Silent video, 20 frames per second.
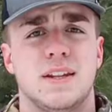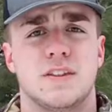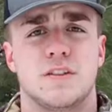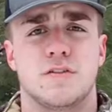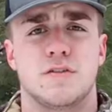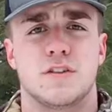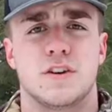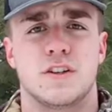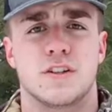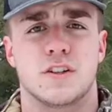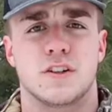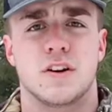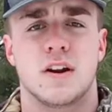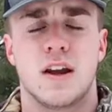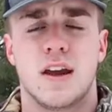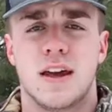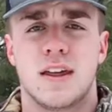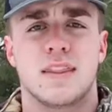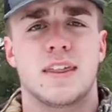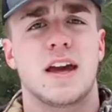in the freezer.
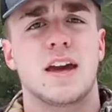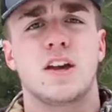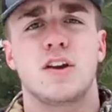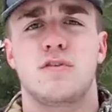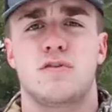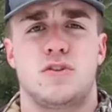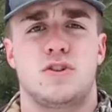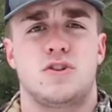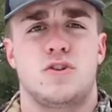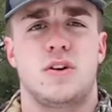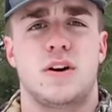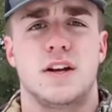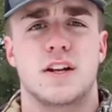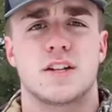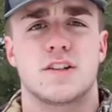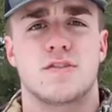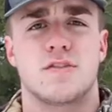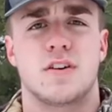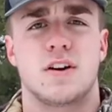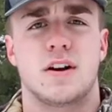Thank you for joining
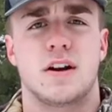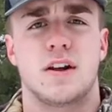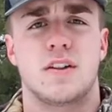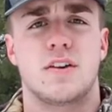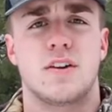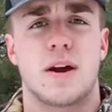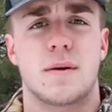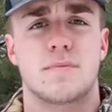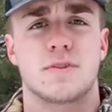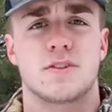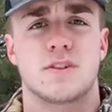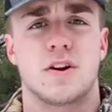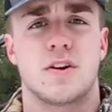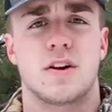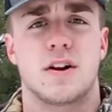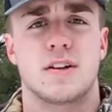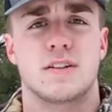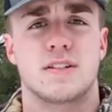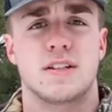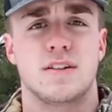us for another episode
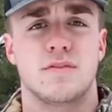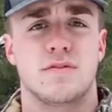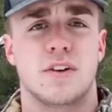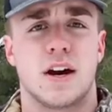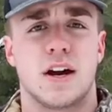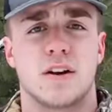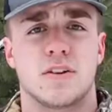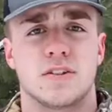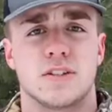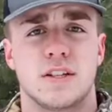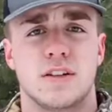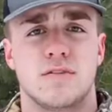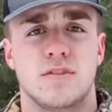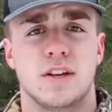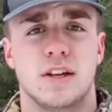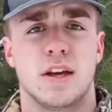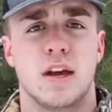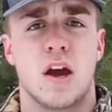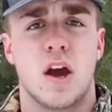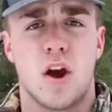on Team Vital
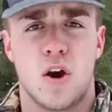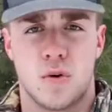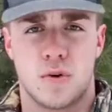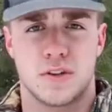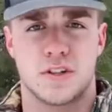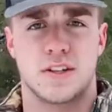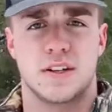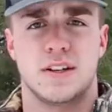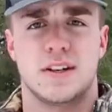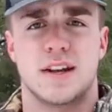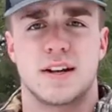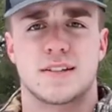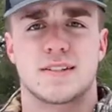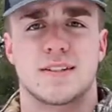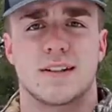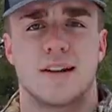TV. We'll see you next